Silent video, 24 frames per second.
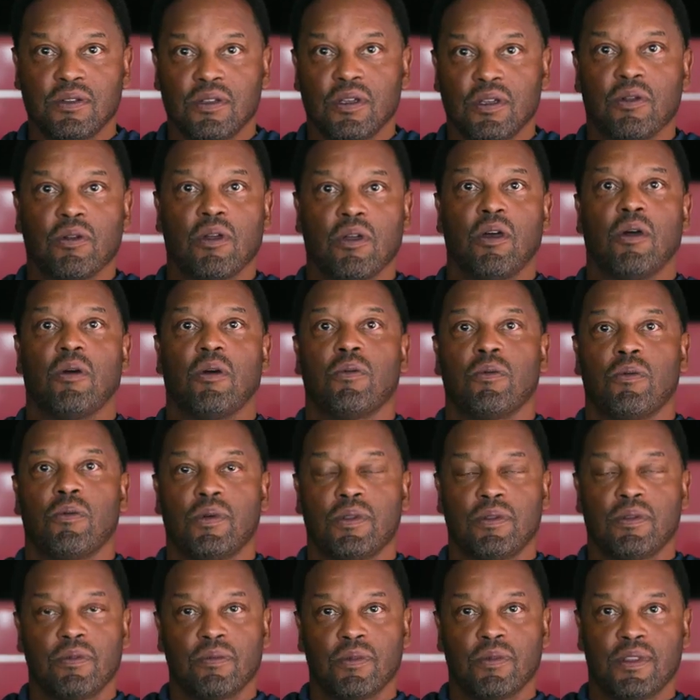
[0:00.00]
to grow
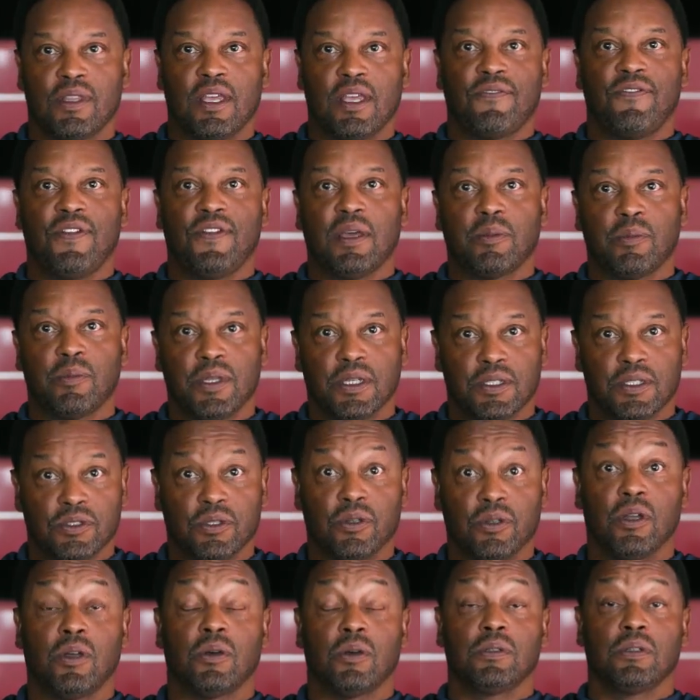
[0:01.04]
what that family has
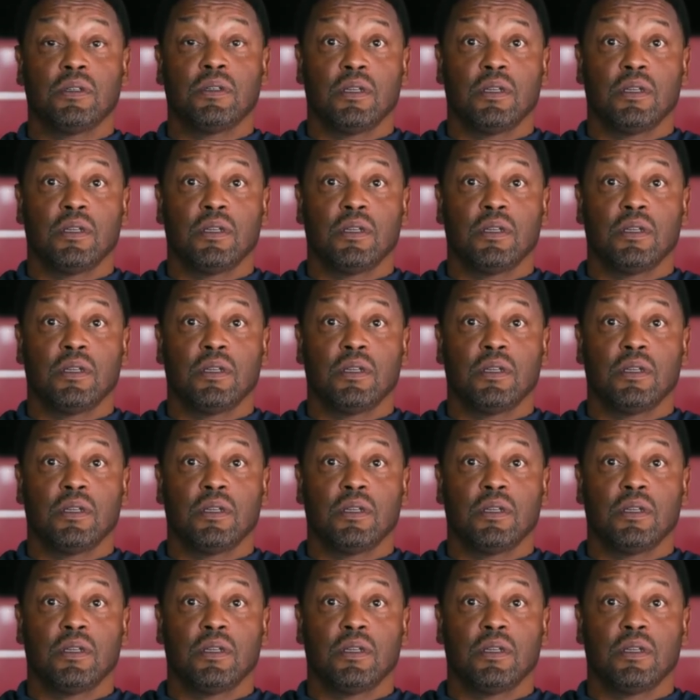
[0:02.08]
grown